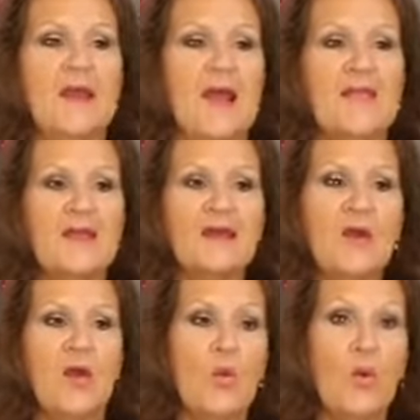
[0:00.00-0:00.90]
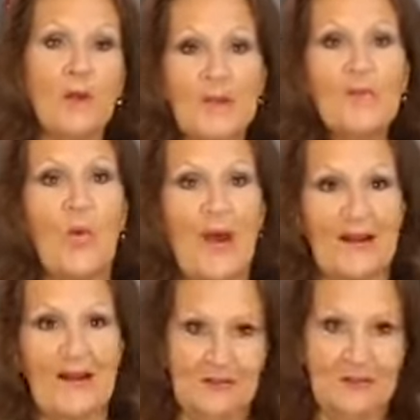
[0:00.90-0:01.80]
And then what do we want
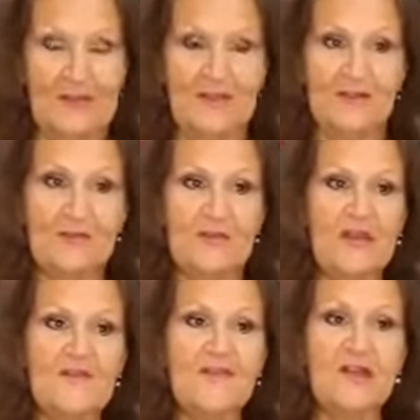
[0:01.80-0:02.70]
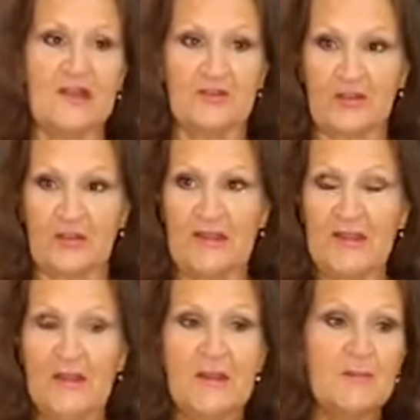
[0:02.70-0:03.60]
it to be? So say financially,
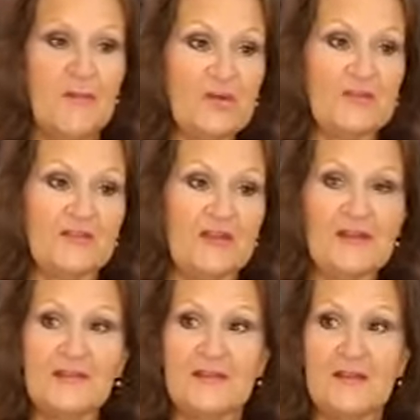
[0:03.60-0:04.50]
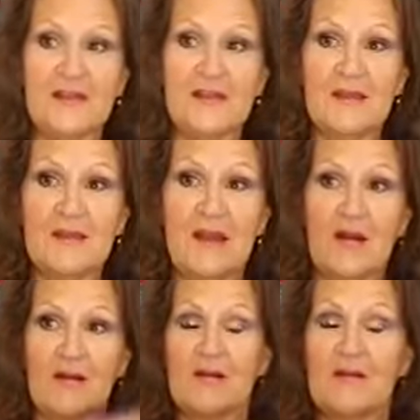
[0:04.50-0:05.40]
most of us
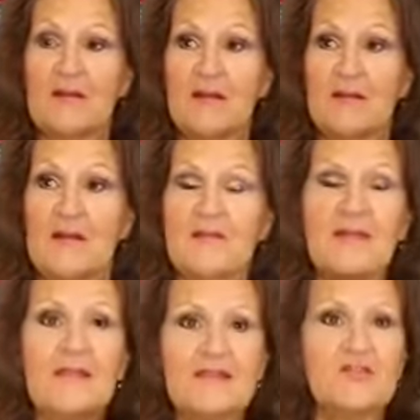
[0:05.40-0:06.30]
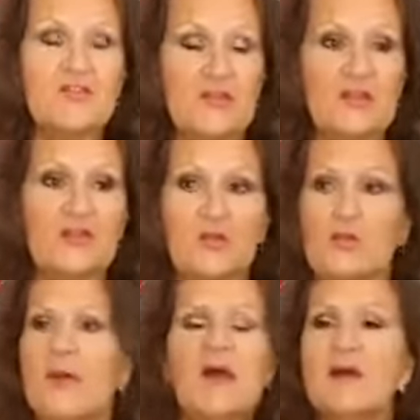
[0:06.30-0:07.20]
are and, and let's just
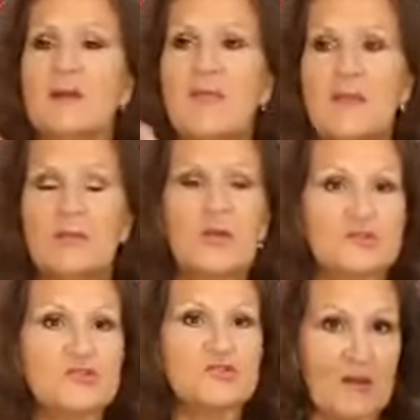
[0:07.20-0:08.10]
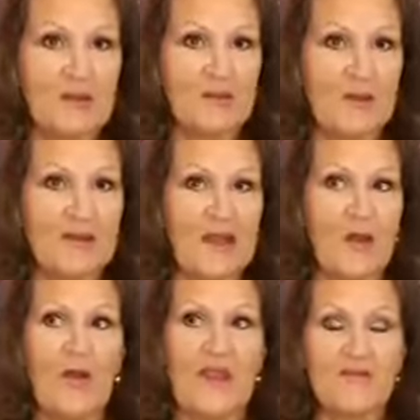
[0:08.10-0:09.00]
assume people are struggling right
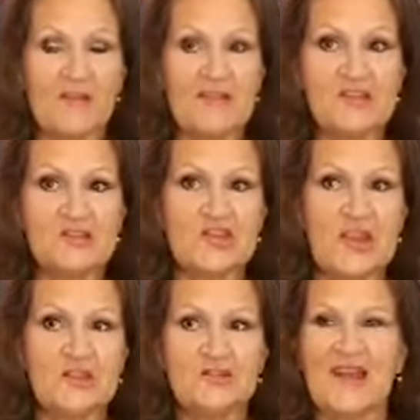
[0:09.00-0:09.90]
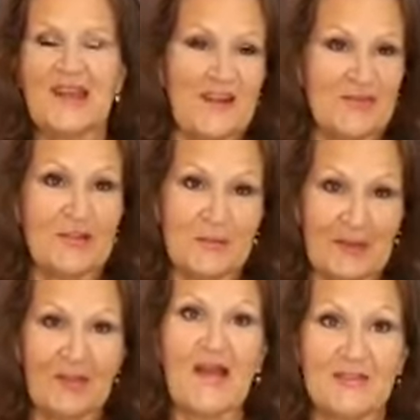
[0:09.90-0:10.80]
now. Everything's changed, not everything, but a
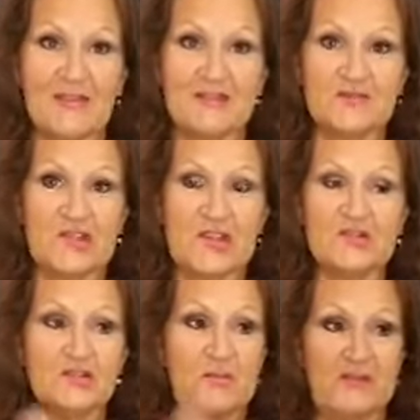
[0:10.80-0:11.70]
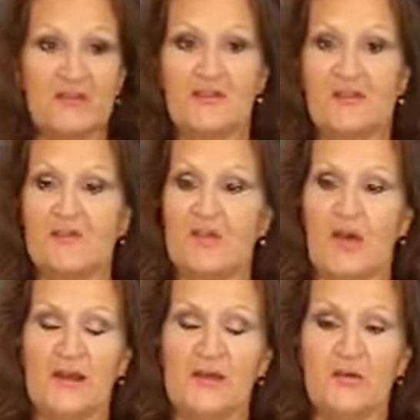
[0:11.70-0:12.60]
lot of things have changed. Businesses have
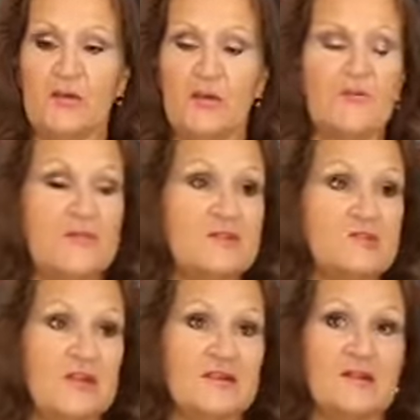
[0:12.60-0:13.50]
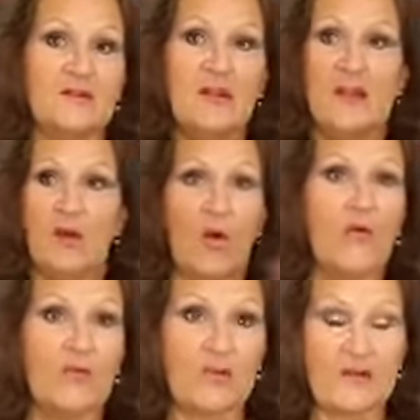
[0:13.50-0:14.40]
gone under or have been shut down
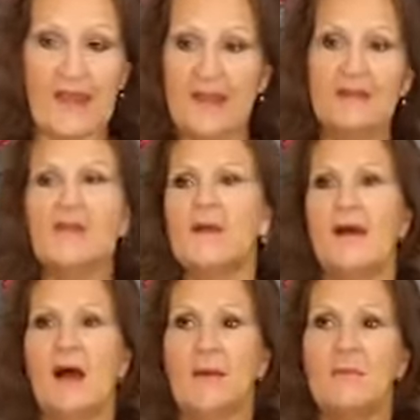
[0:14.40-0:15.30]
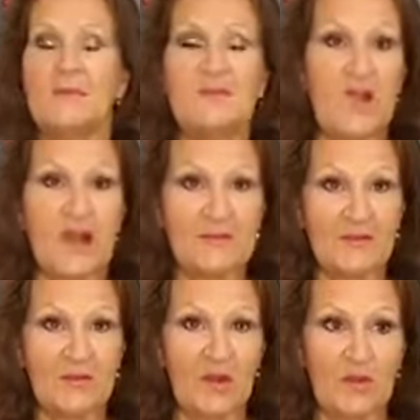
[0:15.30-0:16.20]
overnight. Um, jobs
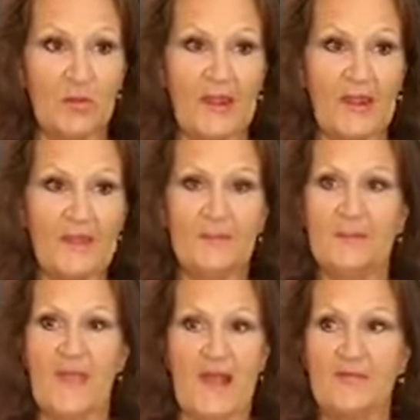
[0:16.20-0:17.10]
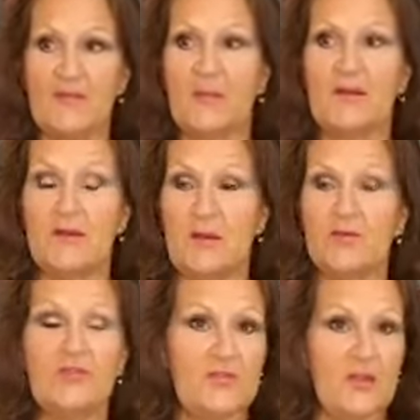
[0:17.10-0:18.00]
have gone away. Everyone
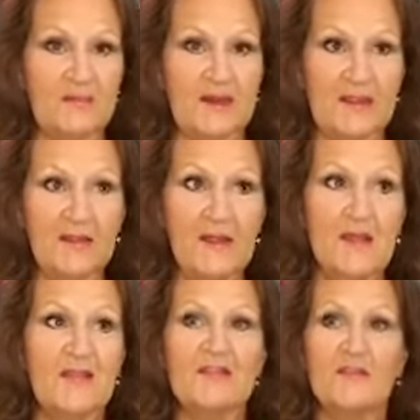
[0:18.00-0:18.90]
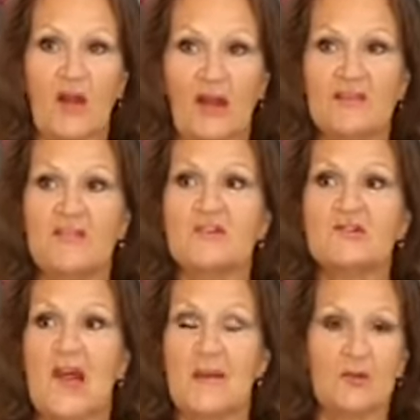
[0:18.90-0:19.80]
knows somebody that's lost their
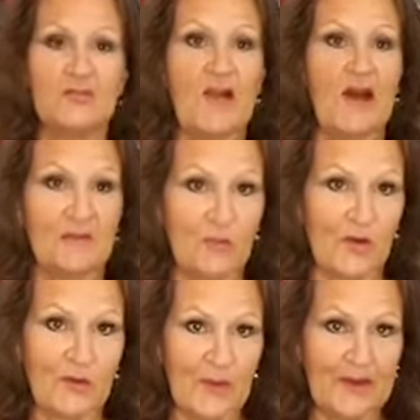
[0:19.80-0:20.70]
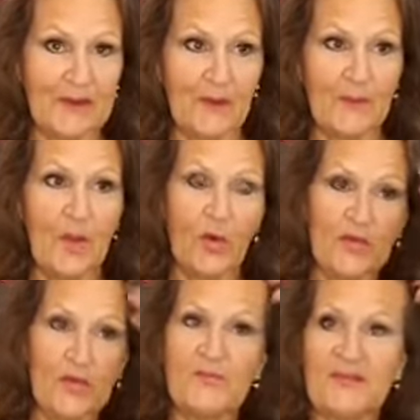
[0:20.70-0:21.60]
job or is out of work right now, or
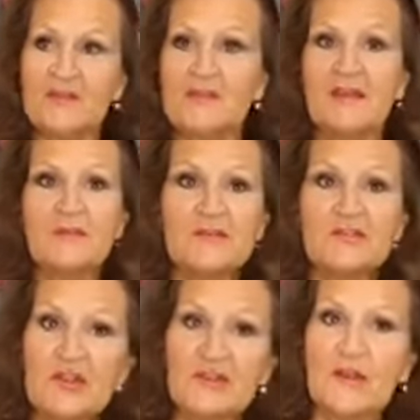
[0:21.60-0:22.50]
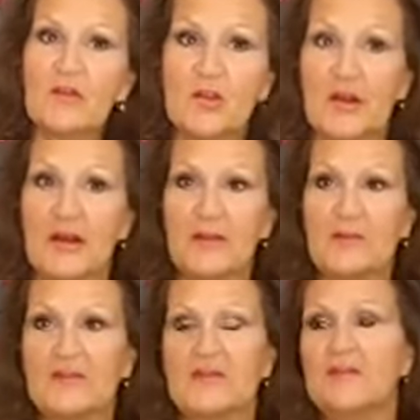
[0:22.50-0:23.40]
their business has been shut down or gone out of
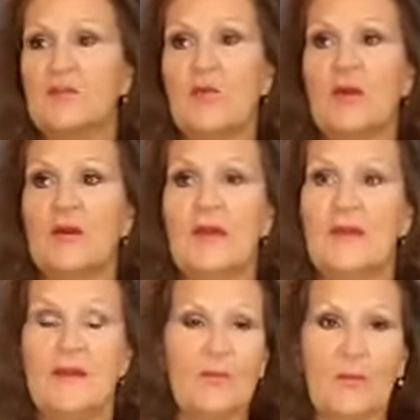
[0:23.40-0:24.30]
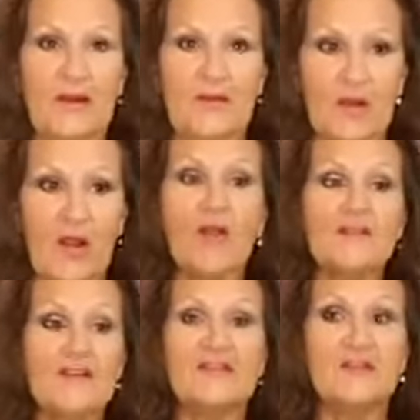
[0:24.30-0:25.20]
business, or whatever. All
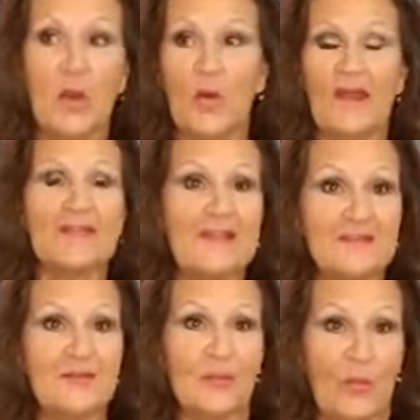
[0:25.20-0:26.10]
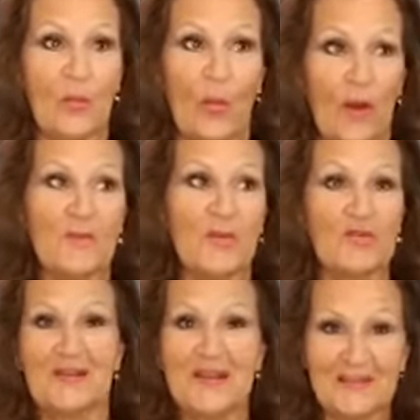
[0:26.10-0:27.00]
of us know at least one
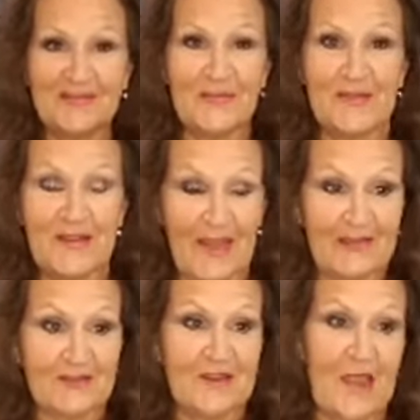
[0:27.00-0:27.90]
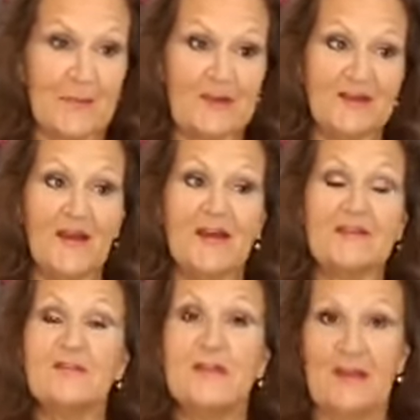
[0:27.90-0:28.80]
person if it hasn't happened to us
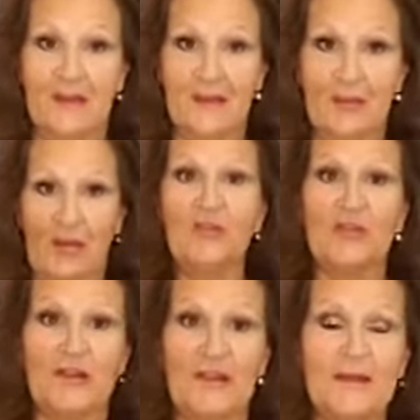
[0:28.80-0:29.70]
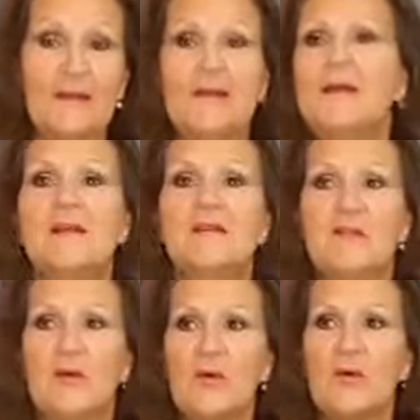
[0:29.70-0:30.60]
personally.
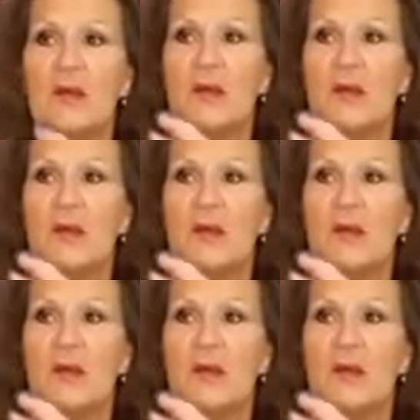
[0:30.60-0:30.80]
So